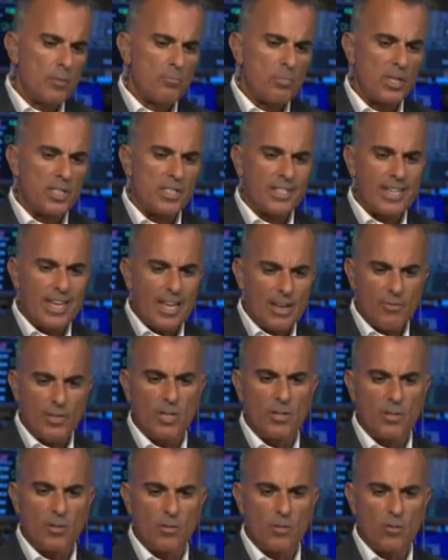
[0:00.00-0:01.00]
But
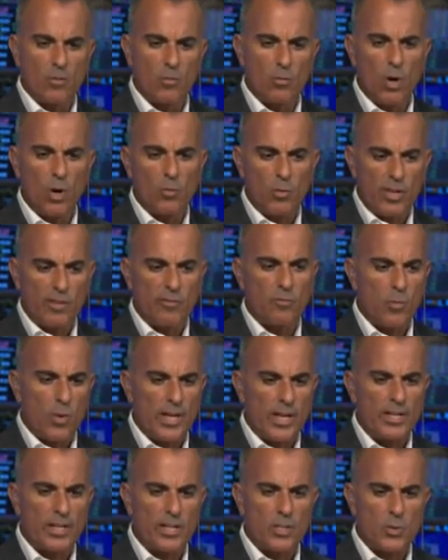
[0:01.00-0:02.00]
given what we've
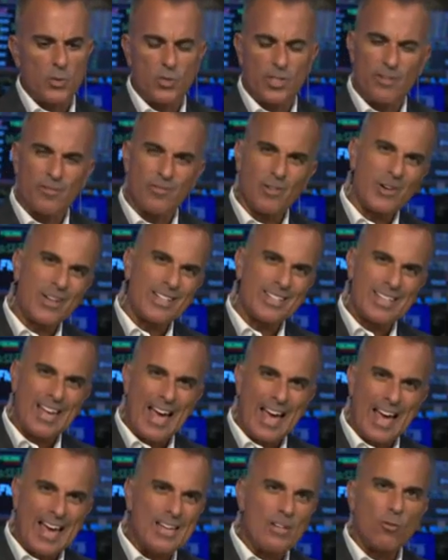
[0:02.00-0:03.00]
witnessed with a very
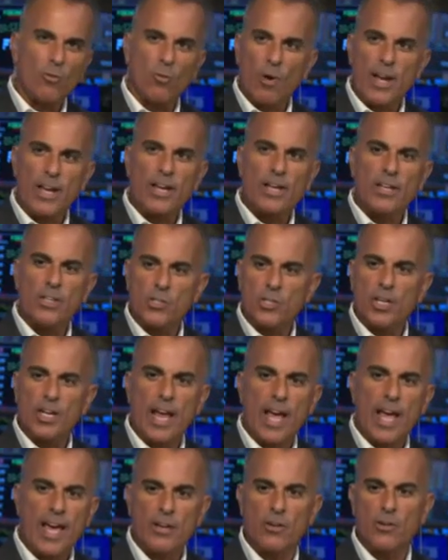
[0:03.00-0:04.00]
tight range in
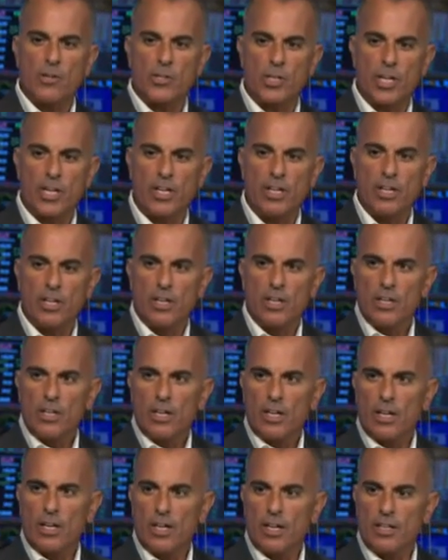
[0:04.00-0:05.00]
energy,
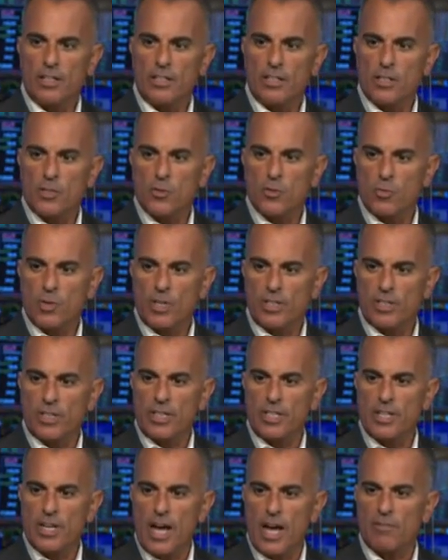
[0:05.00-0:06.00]
there's
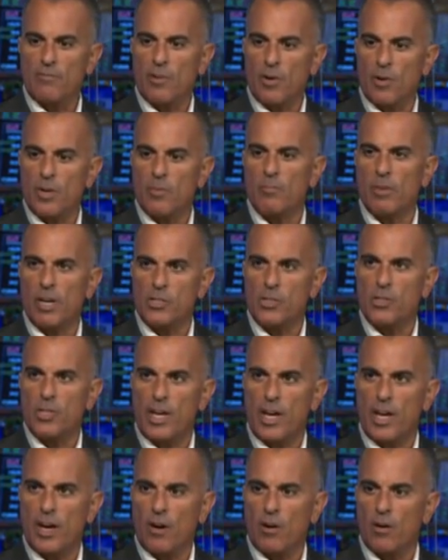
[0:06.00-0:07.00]
really not very much
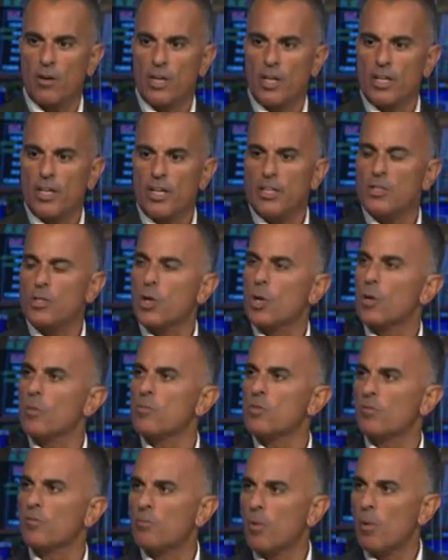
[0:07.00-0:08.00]
there in
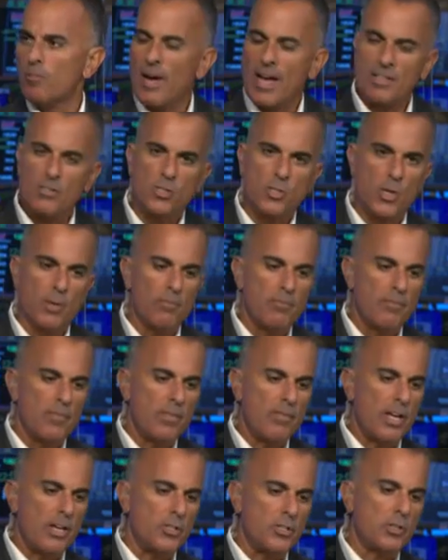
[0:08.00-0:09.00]
terms of momentum
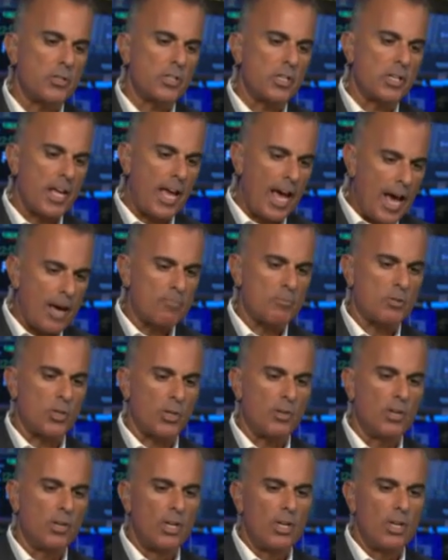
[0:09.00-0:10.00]
that you could capture.